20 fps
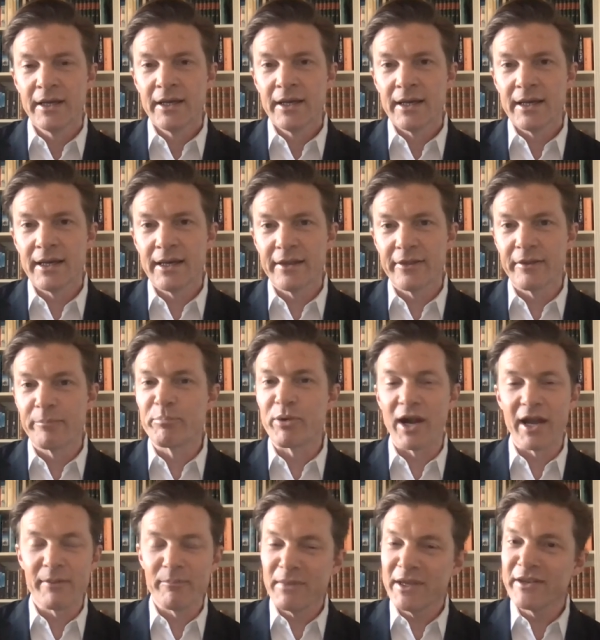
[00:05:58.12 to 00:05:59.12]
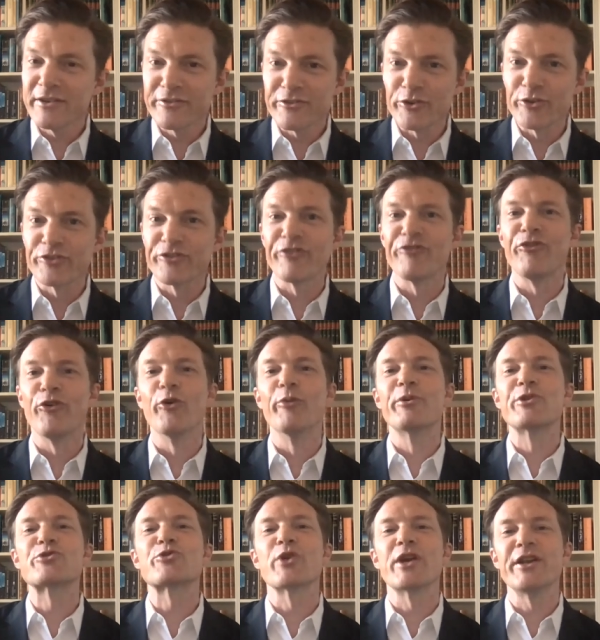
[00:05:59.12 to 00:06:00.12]
Uh, the prime minister is a former
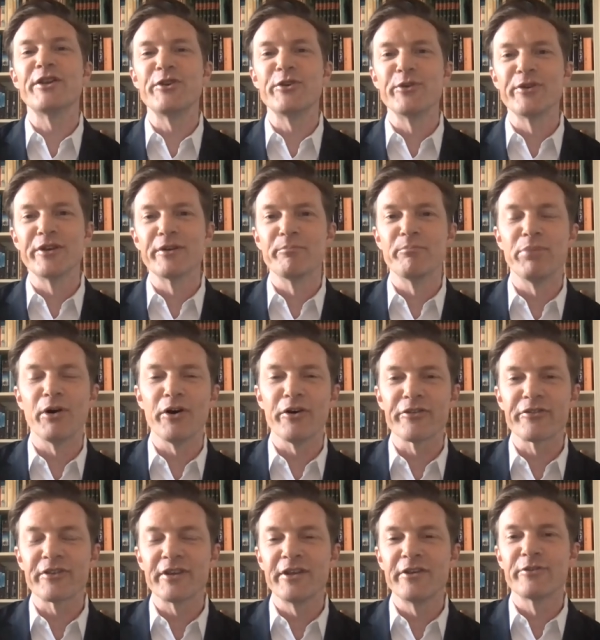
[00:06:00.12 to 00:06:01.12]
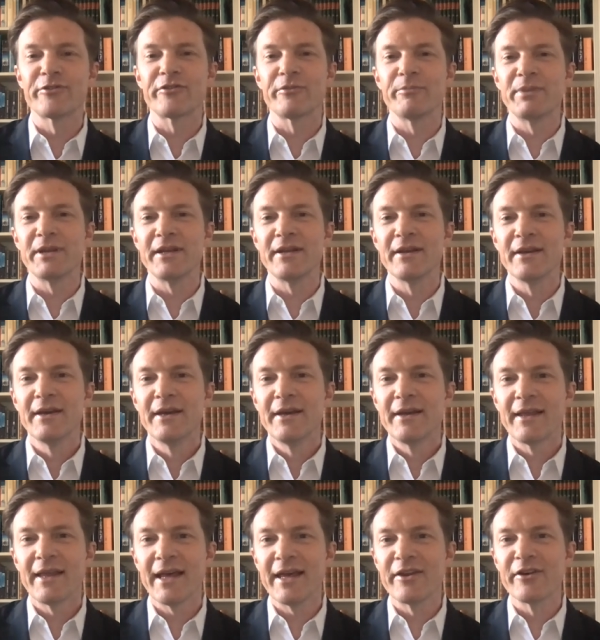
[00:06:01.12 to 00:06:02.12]
trade union boss. He used to be
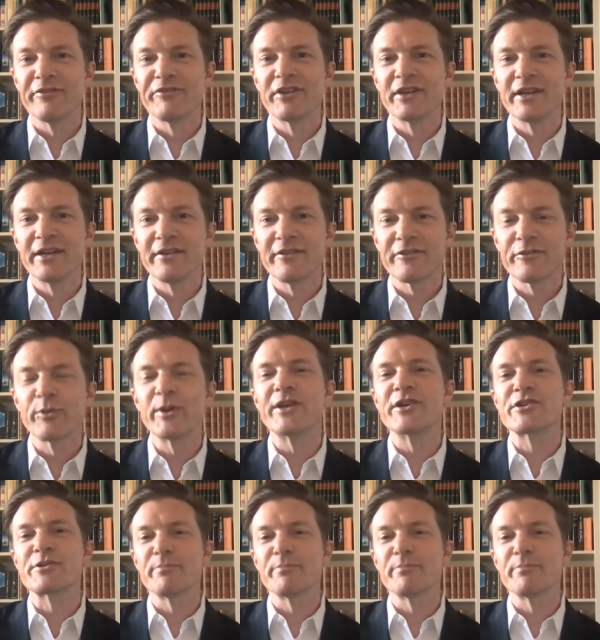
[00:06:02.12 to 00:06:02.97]
head of the Swedish